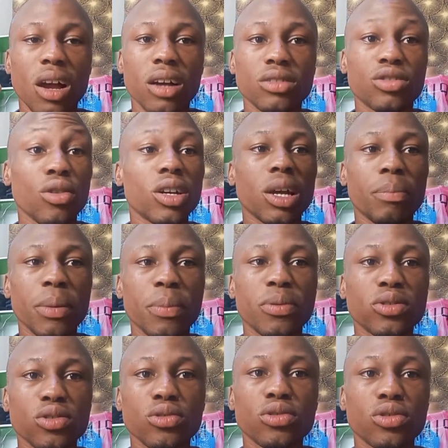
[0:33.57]
to other people
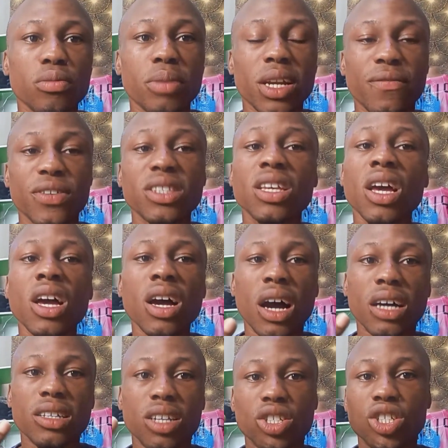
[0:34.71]
to benefit,
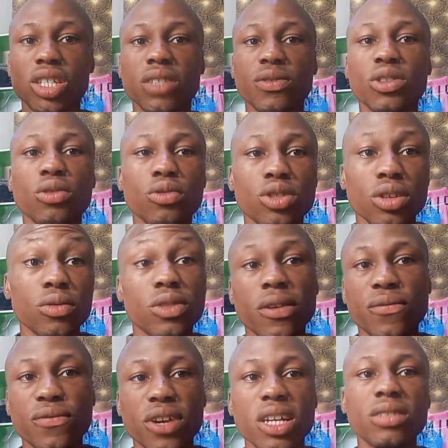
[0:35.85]
and then share this video with the
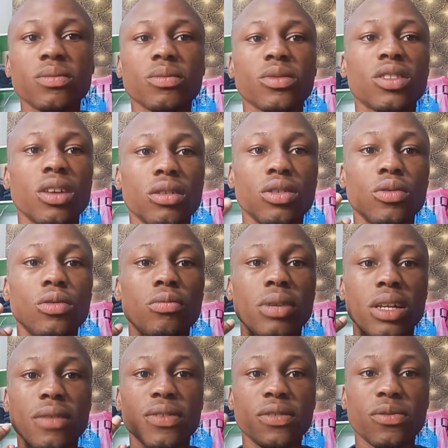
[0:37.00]
friend. They will
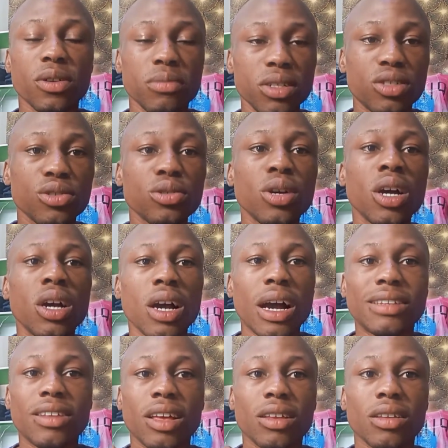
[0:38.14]
benefit from it too,
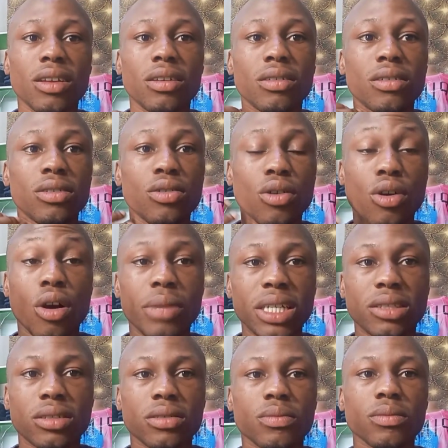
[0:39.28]
and then
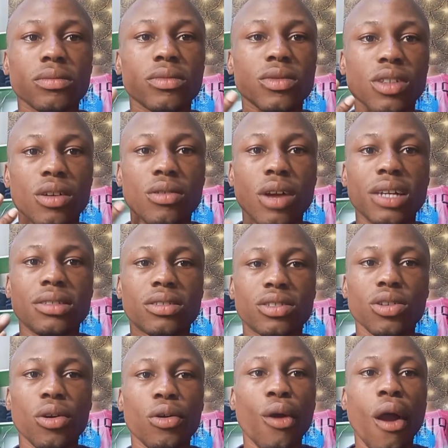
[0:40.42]
comment. All right.
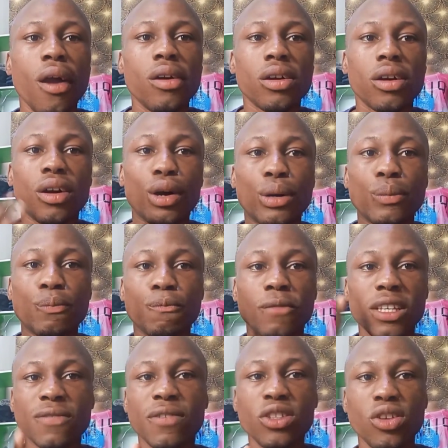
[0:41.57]
So
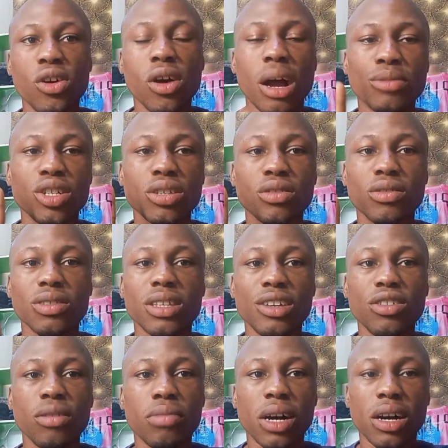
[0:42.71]
this video I'm just going to tell
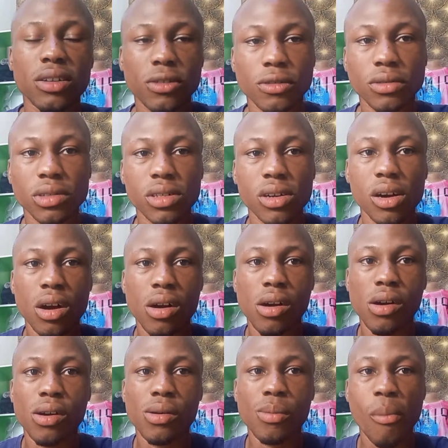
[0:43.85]
you
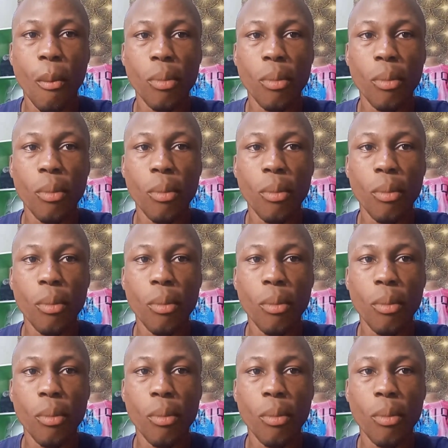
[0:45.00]
um,